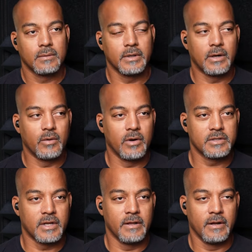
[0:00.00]
My yeah,
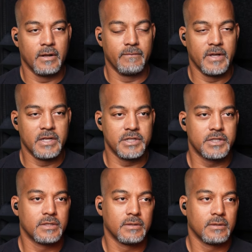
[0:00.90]
Rogue's on an
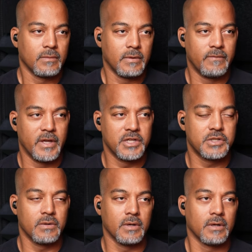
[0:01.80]
avenge
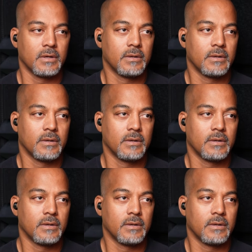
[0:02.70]
tour.